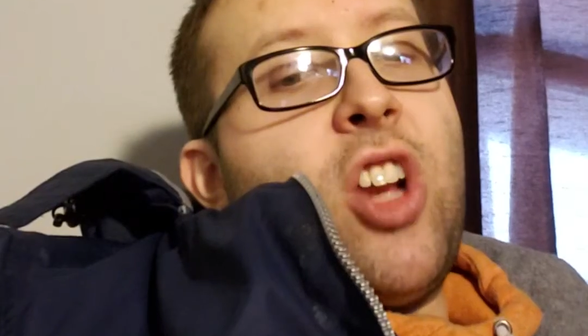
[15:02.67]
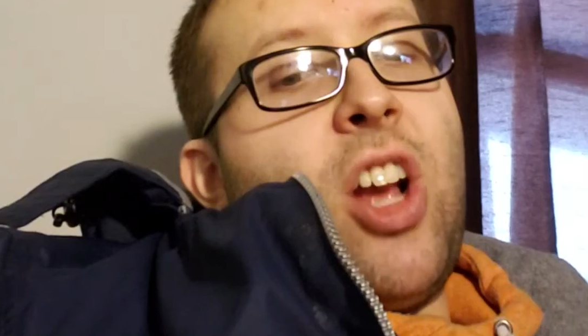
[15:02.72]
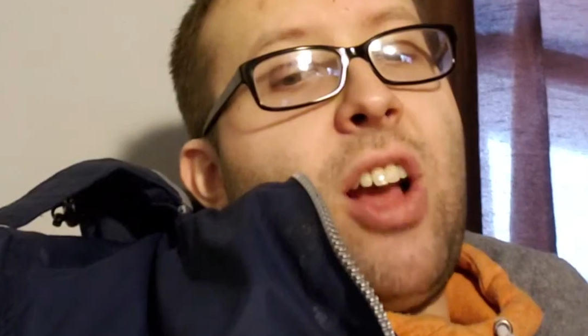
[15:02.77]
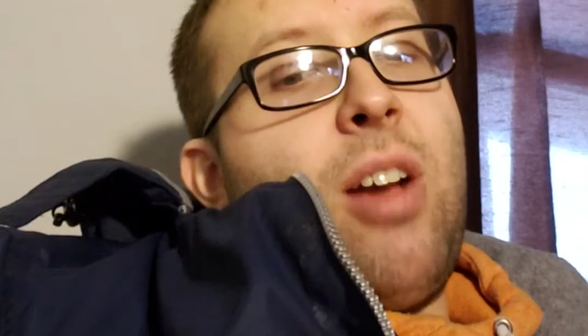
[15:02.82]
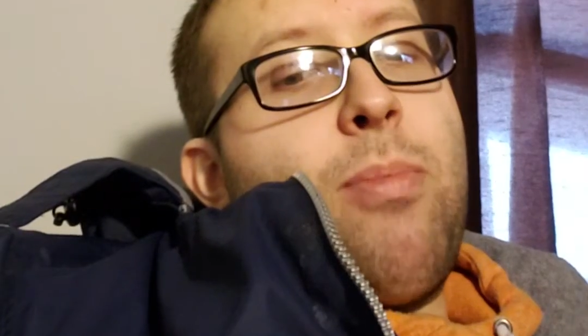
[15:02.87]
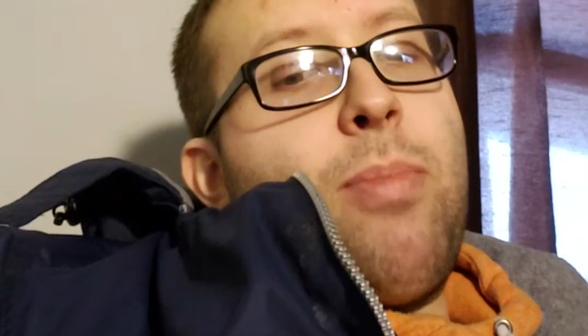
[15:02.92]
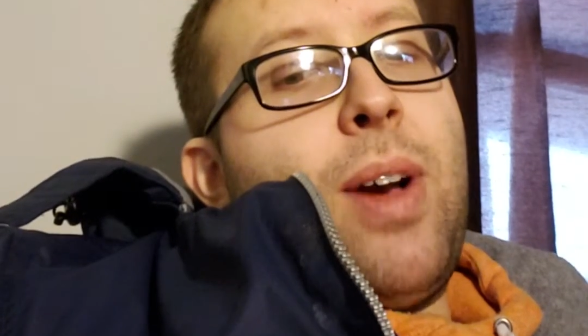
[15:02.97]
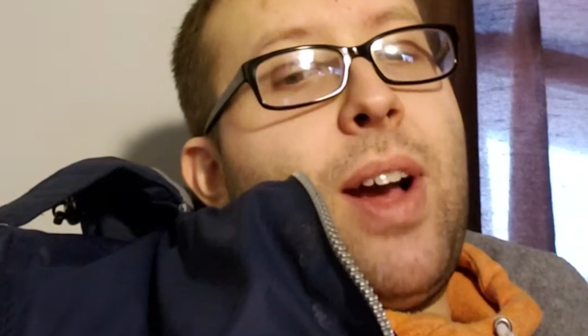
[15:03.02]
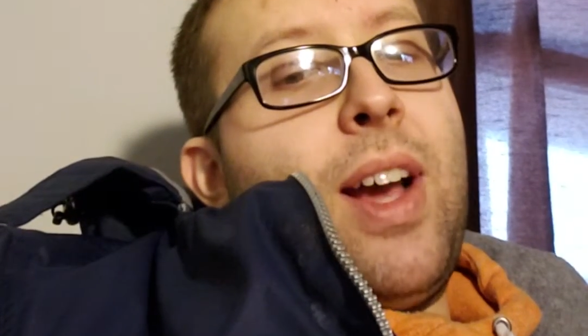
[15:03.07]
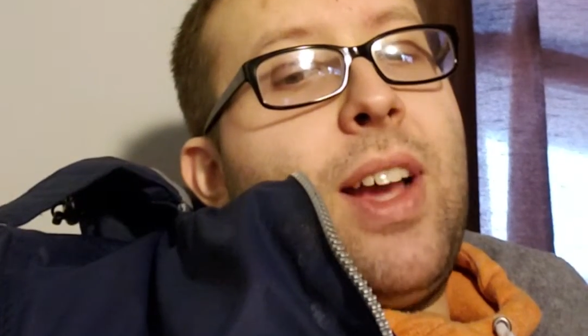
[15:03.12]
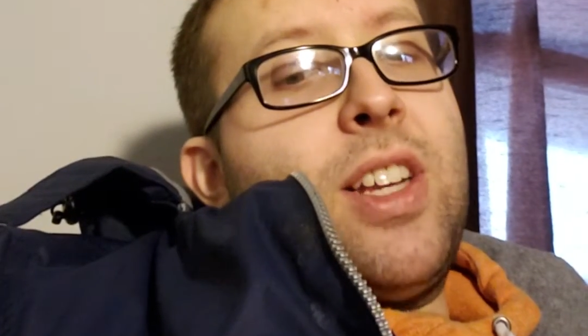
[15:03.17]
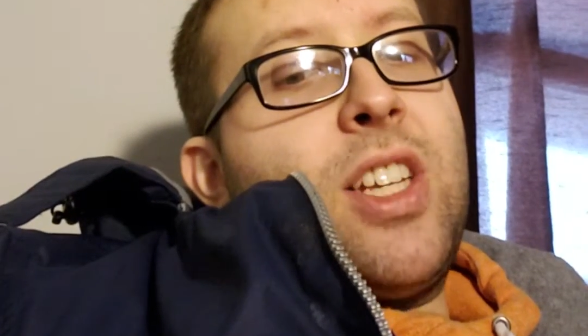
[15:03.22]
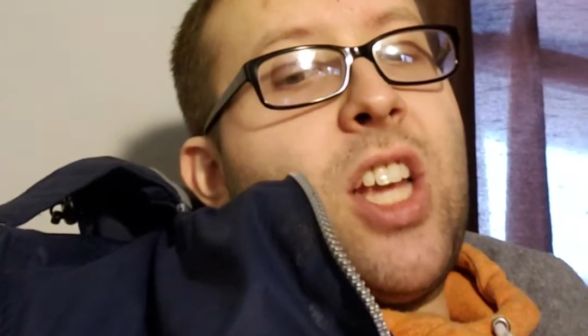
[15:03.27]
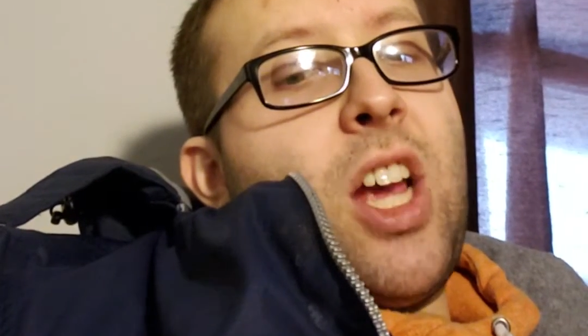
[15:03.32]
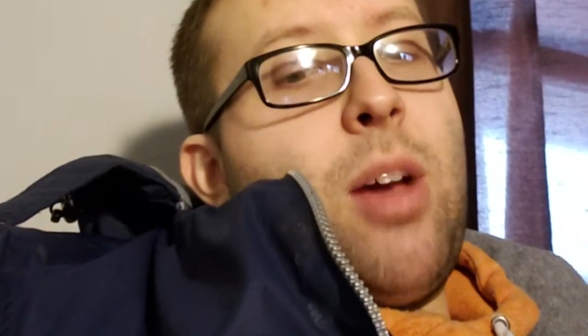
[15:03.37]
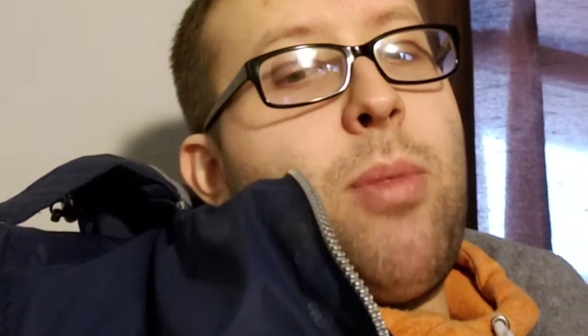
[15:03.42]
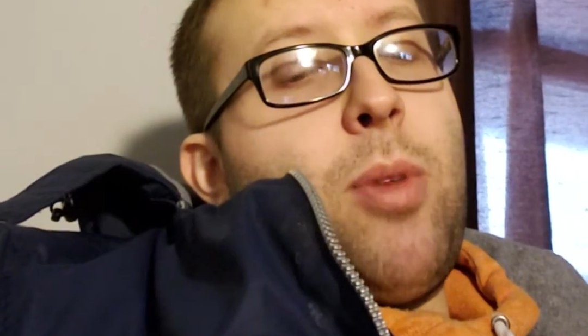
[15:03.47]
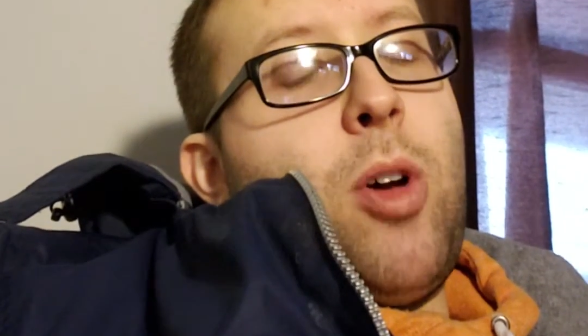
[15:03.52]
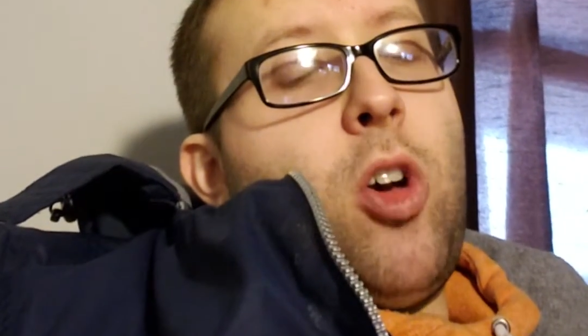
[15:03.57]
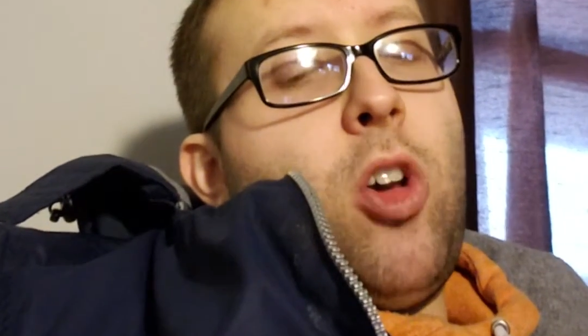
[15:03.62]
job by
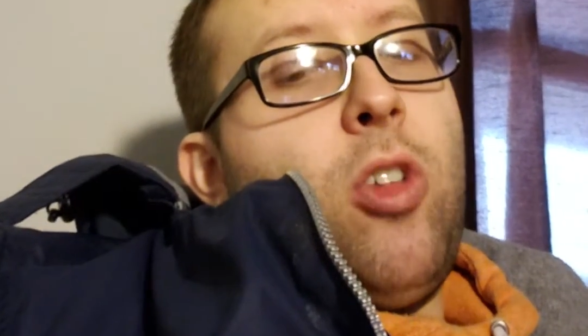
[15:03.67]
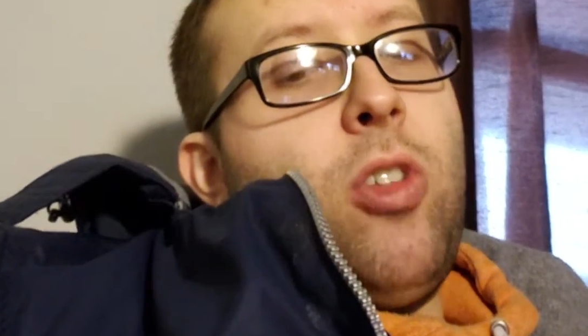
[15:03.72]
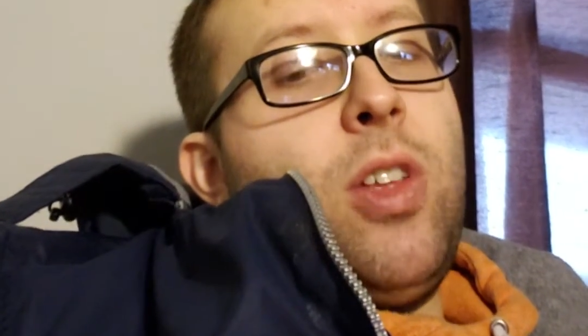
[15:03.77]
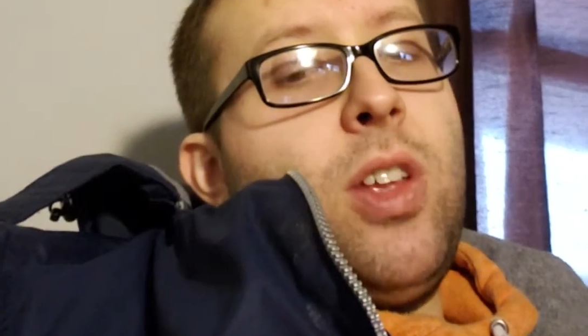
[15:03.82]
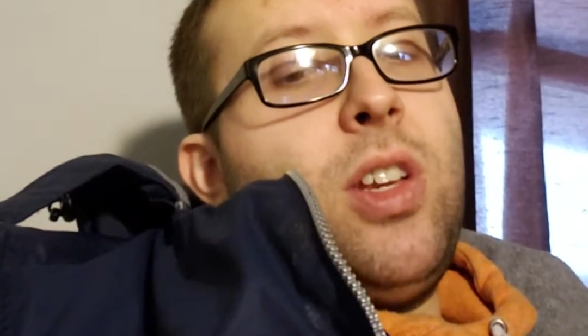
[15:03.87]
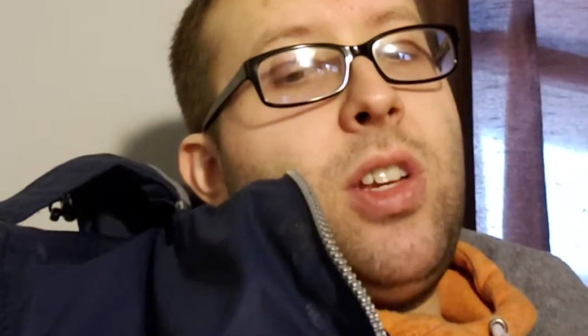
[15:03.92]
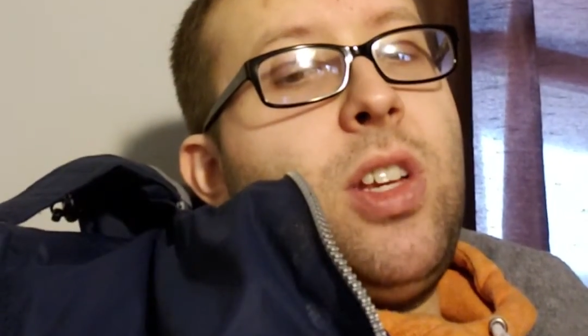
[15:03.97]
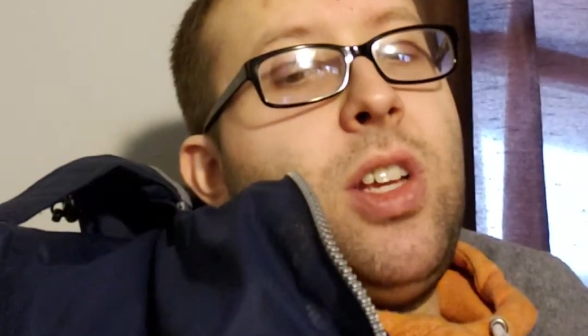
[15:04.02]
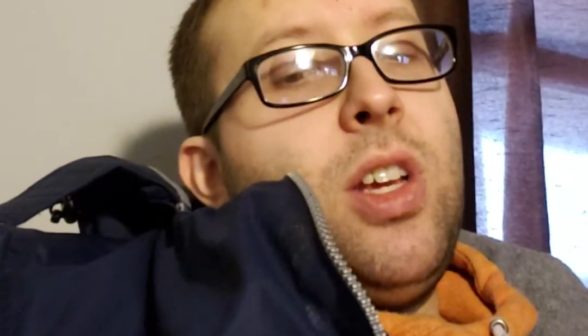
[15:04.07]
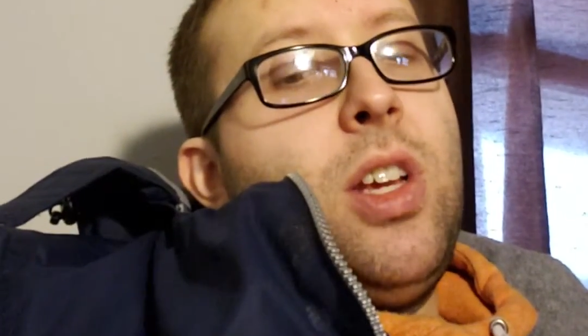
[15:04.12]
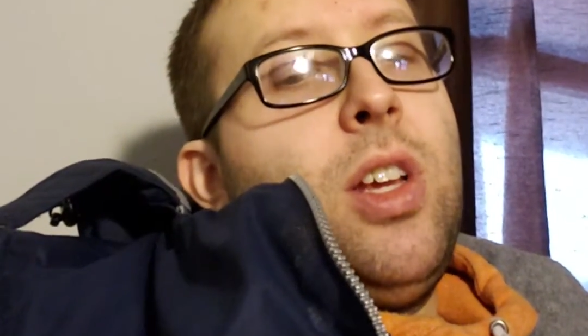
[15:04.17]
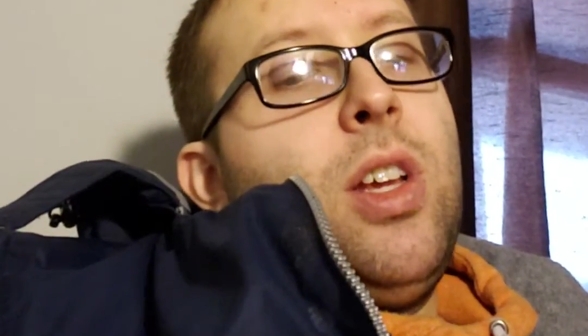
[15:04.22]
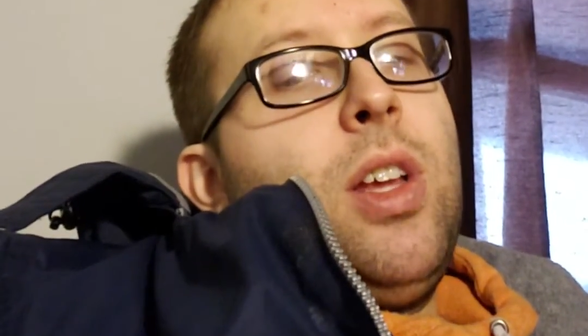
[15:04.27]
Tom Holland.